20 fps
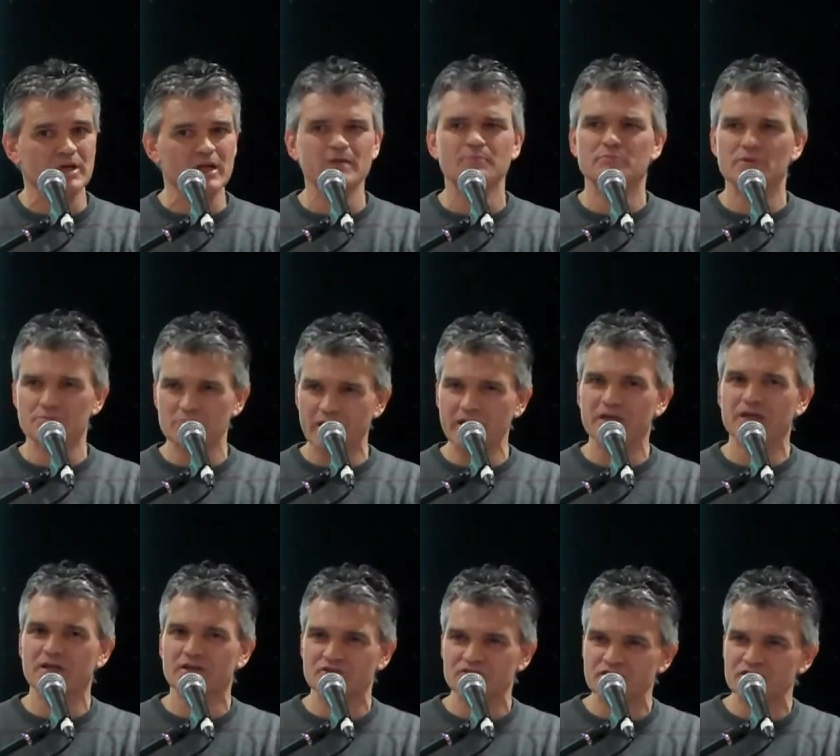let me make
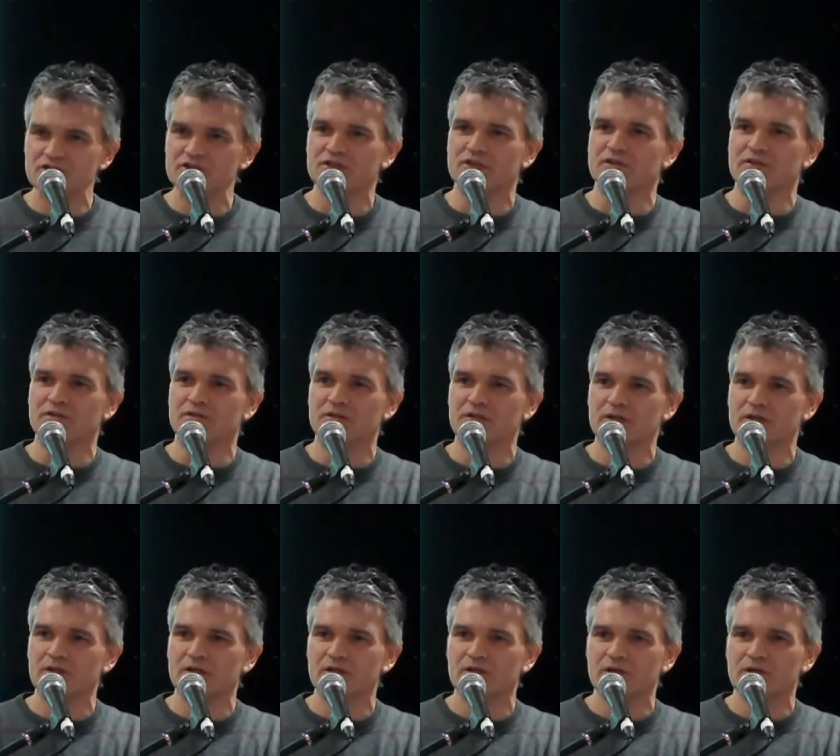a decision
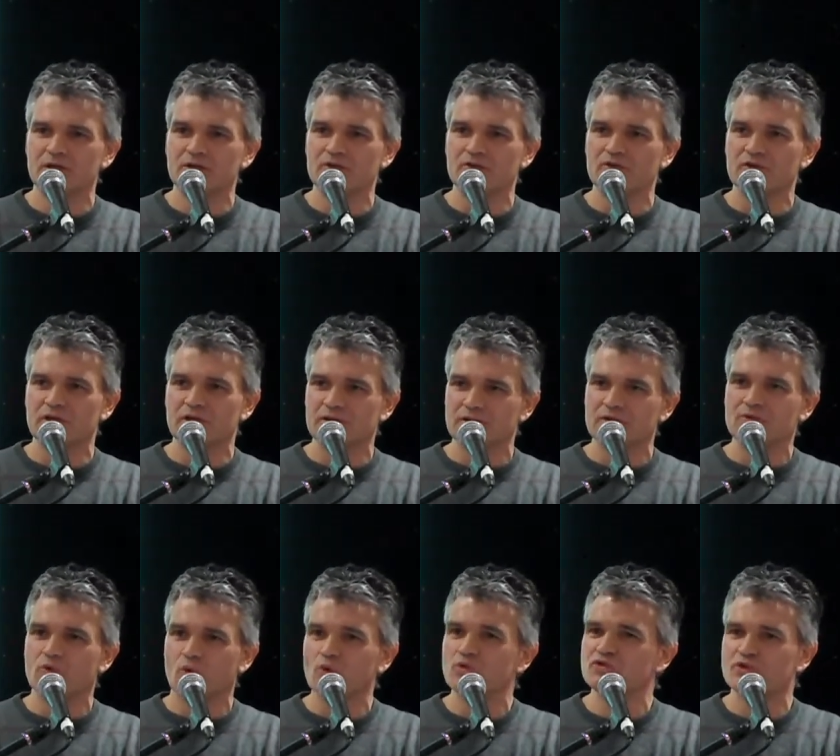to
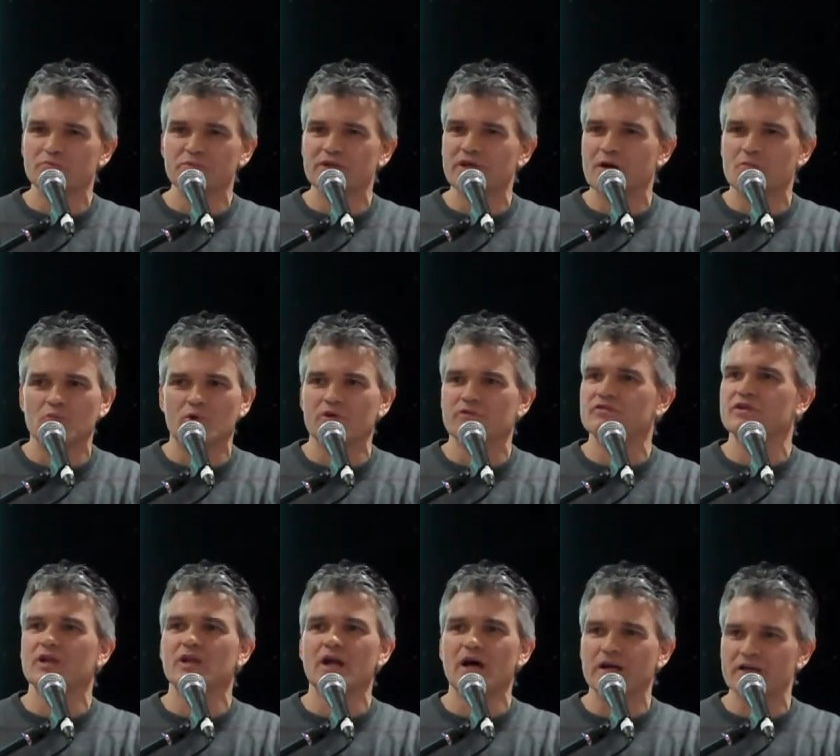also become one
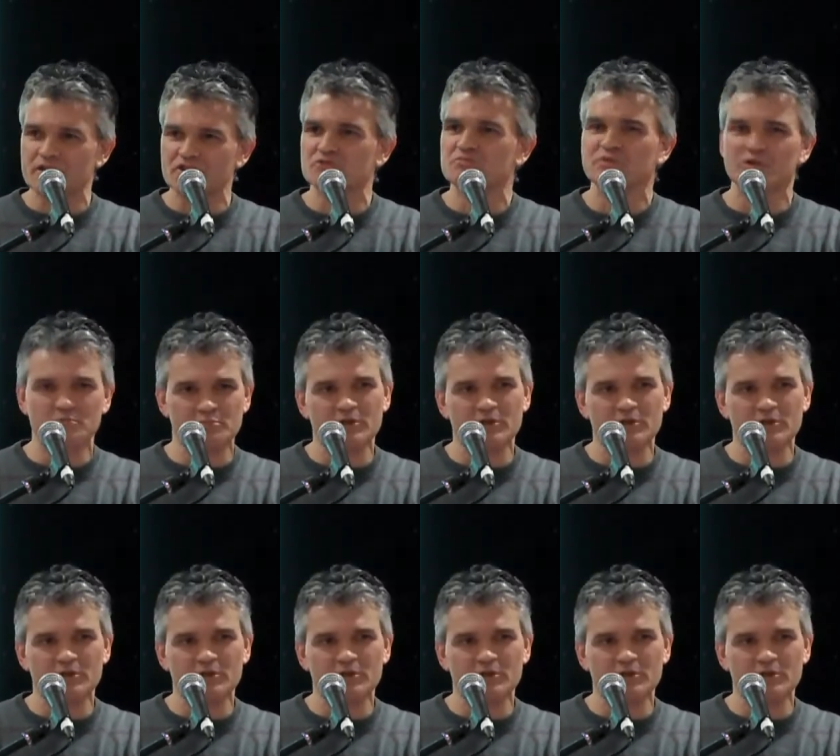of the luckiest